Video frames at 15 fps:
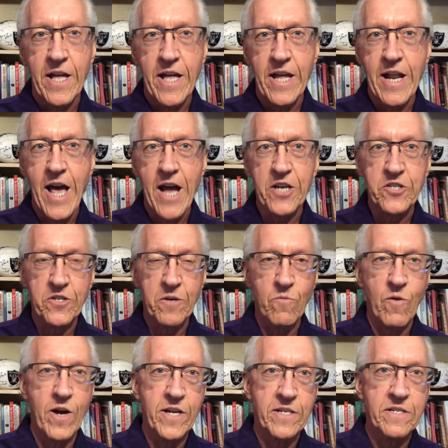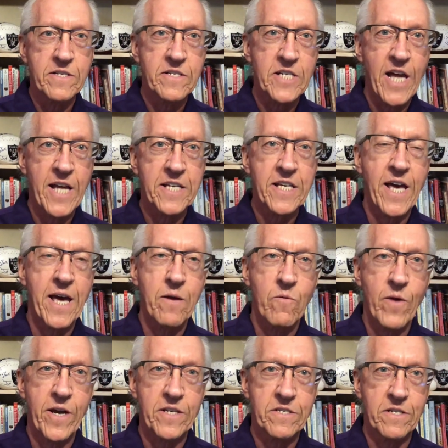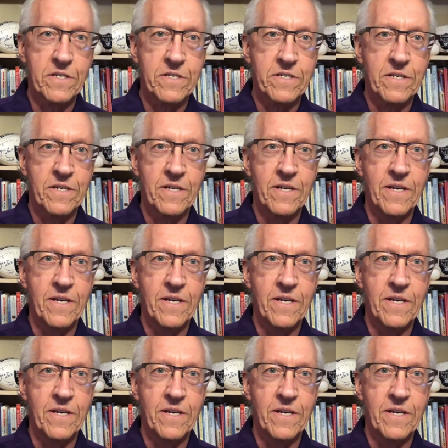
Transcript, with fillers: and actually run ten K races.